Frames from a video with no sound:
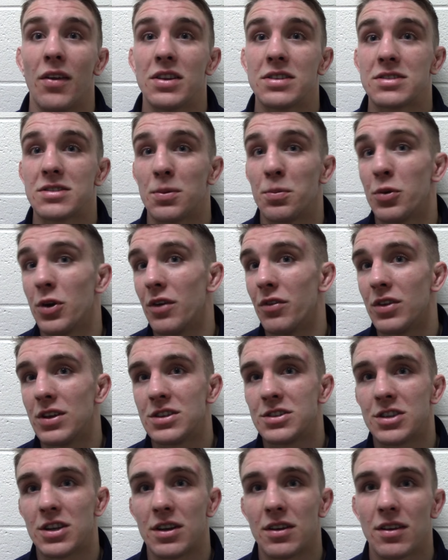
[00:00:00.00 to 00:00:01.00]
This is a
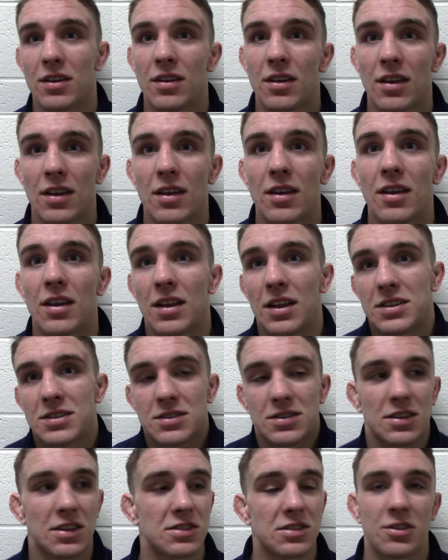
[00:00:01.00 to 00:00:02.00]
privilege and
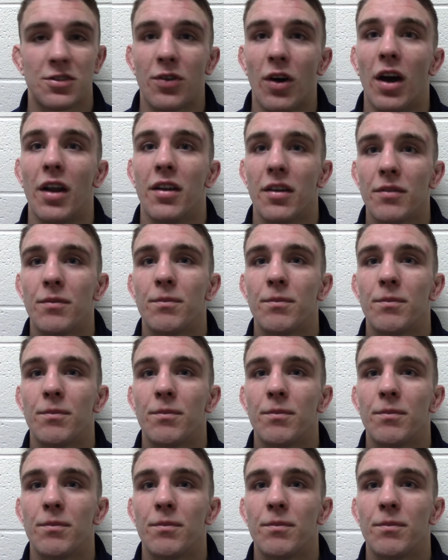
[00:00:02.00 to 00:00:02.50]
it's this is fun.